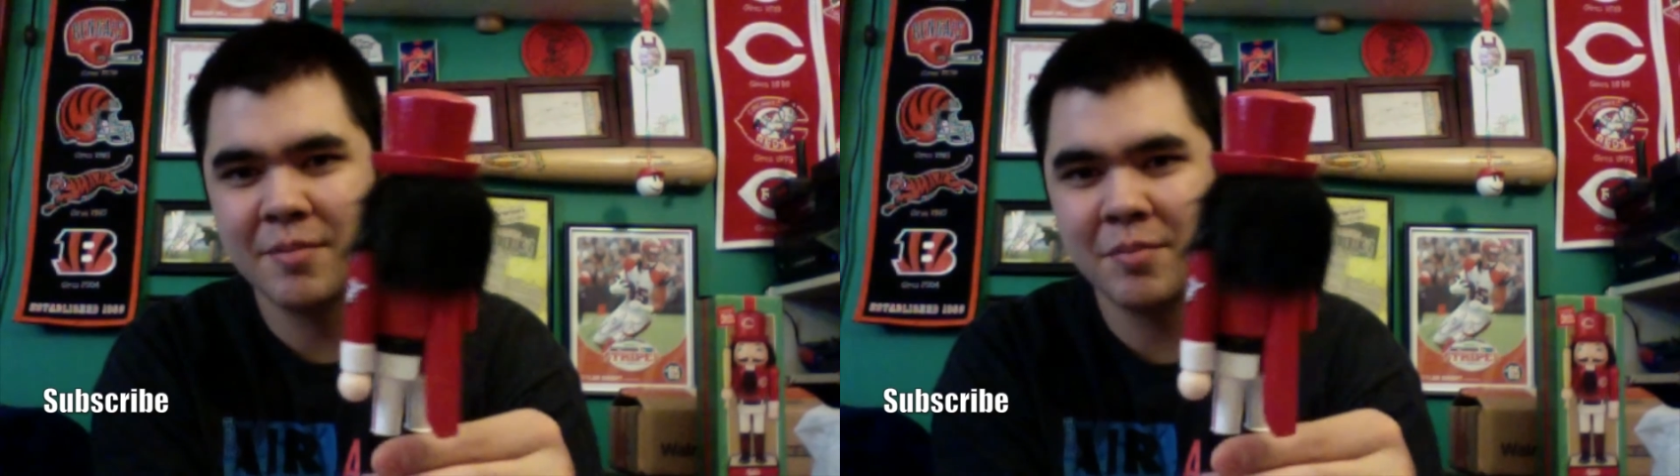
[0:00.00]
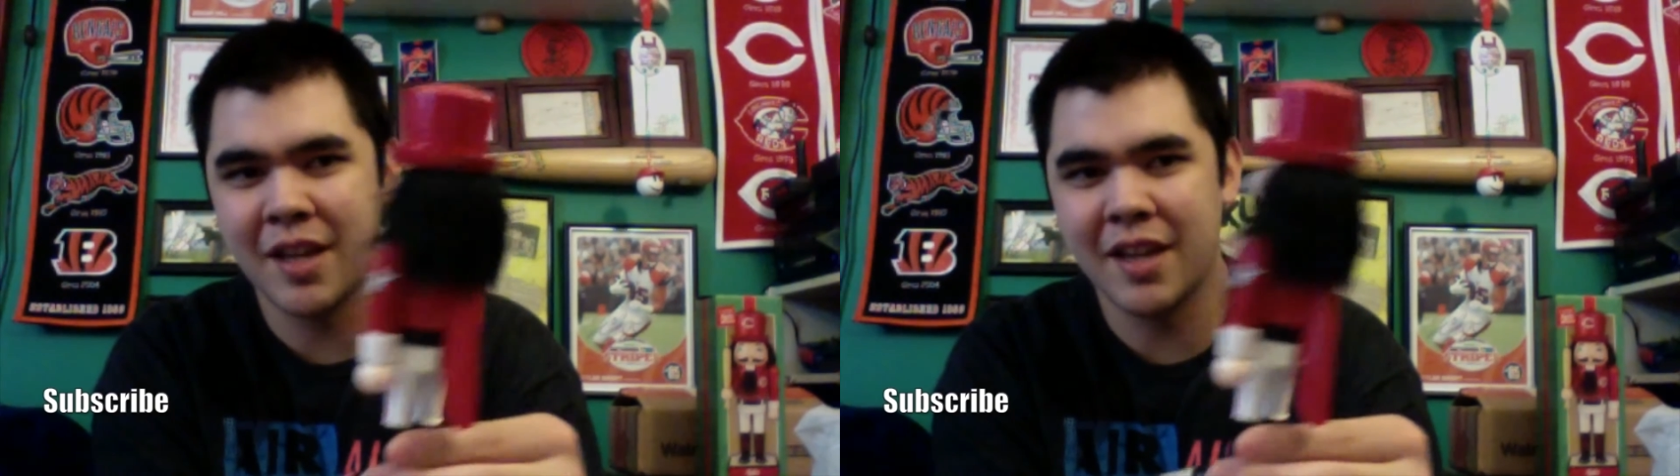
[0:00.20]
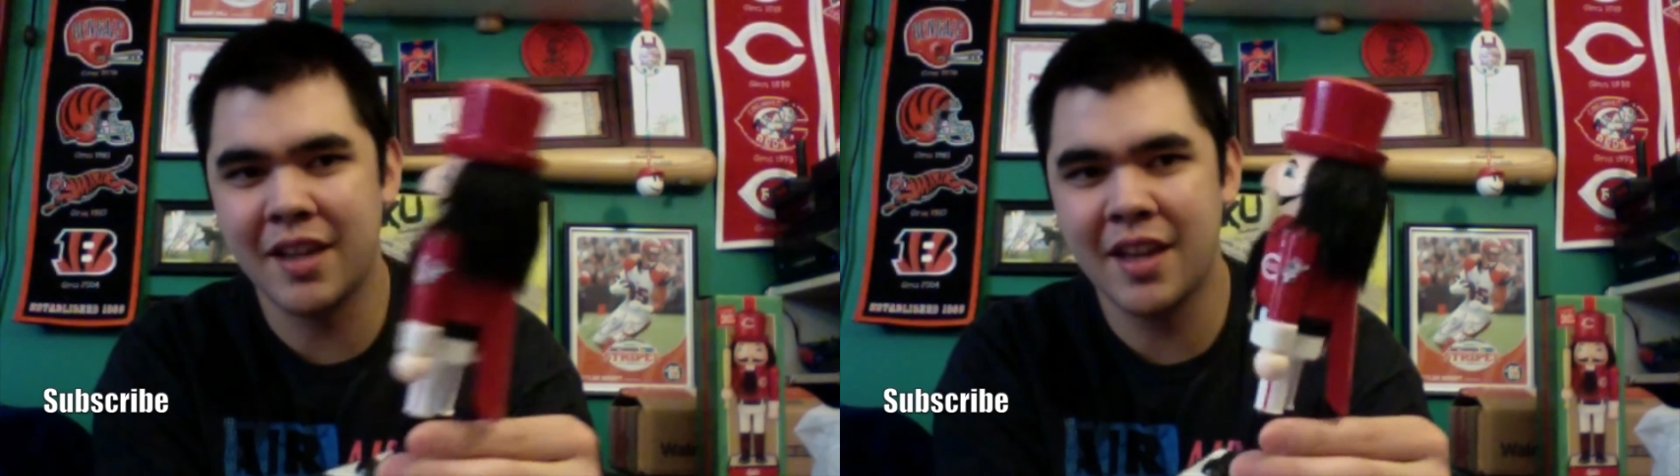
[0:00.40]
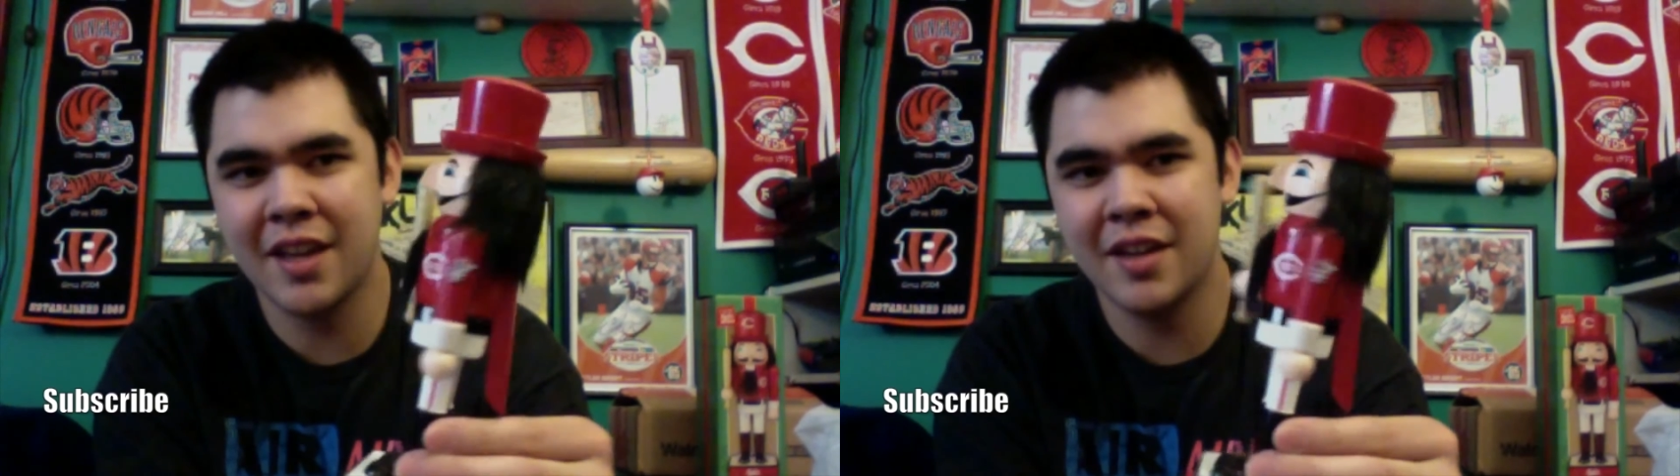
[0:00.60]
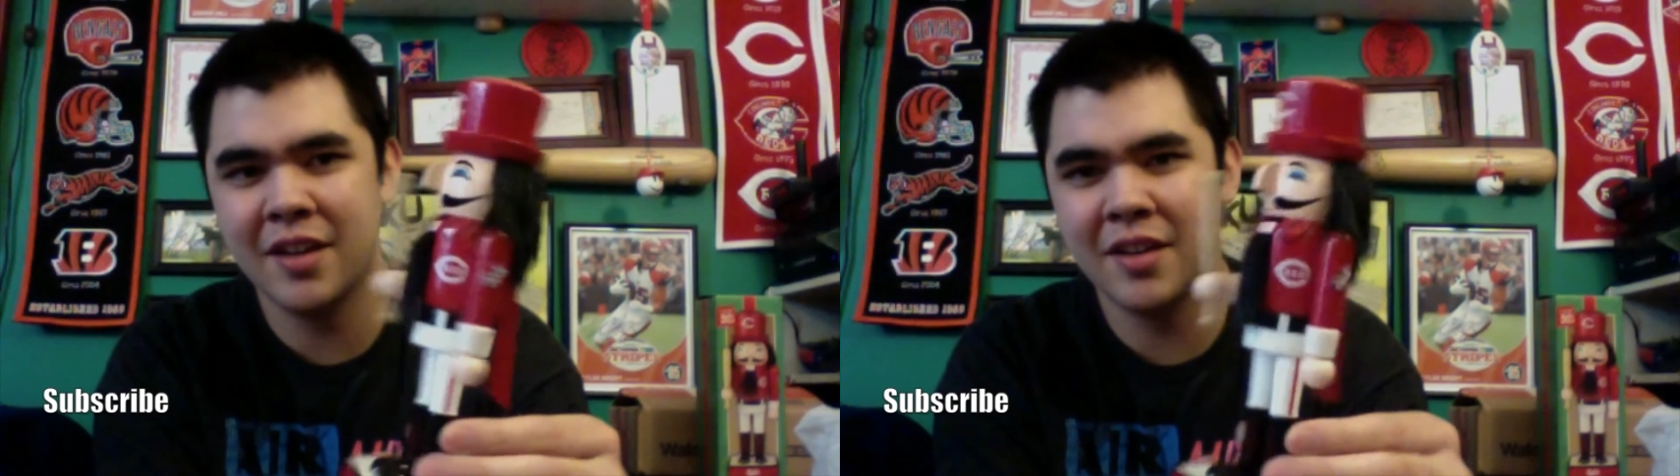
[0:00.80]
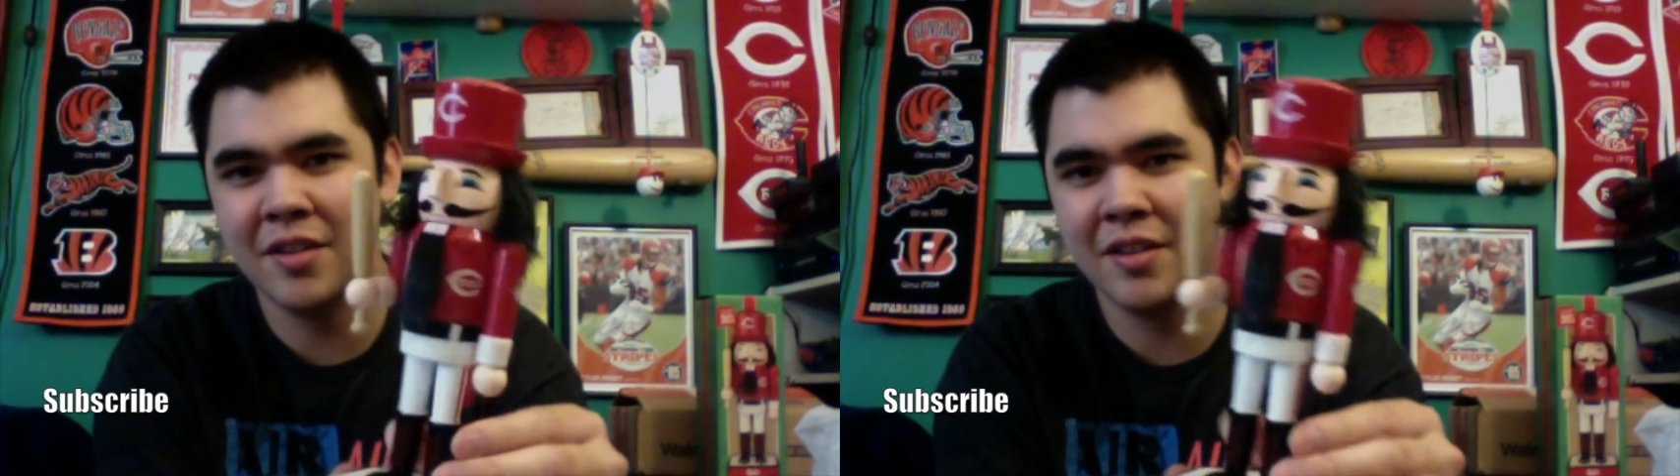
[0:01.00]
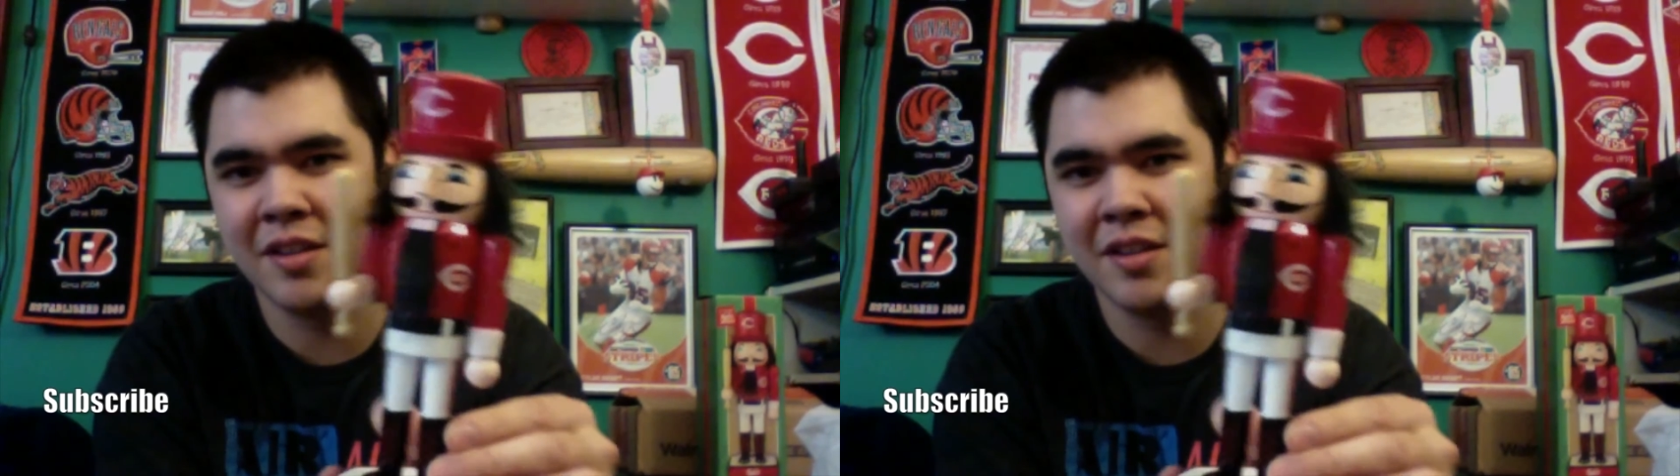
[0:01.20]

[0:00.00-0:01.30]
black hair,